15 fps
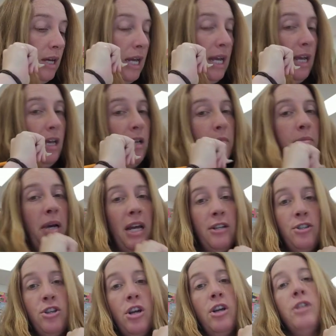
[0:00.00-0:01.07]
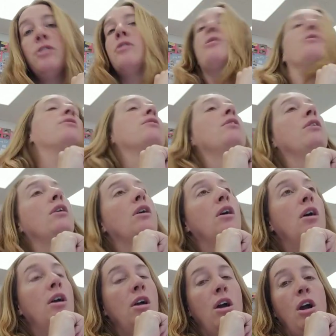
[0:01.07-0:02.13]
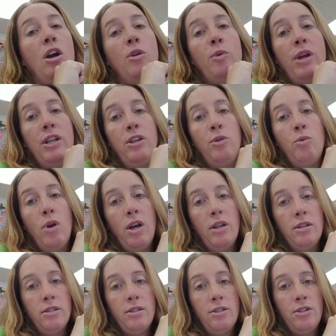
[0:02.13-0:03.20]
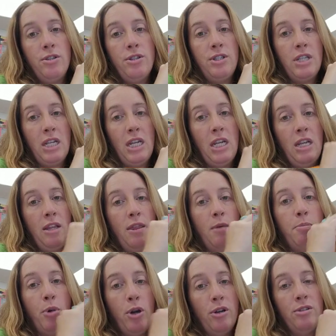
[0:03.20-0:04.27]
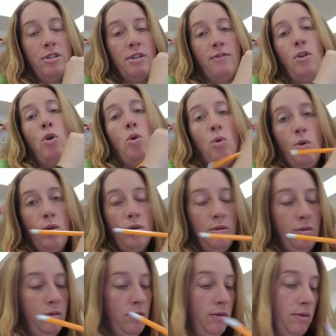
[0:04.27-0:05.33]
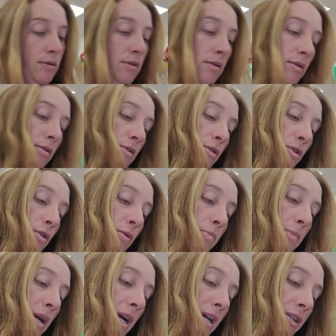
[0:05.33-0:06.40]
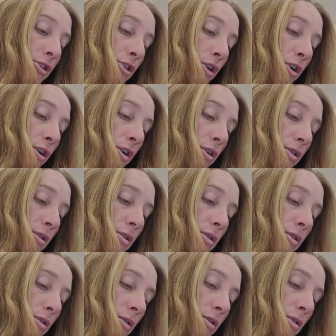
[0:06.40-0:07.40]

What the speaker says: And pie charts are when you want to see the parts of a whole. So pie chart